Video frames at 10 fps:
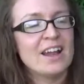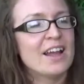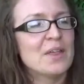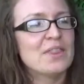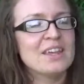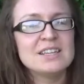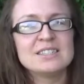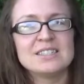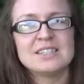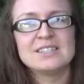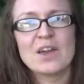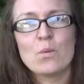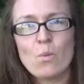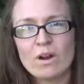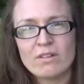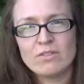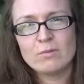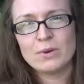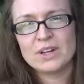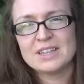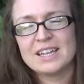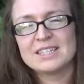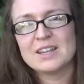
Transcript: Now this is a wonderful book that is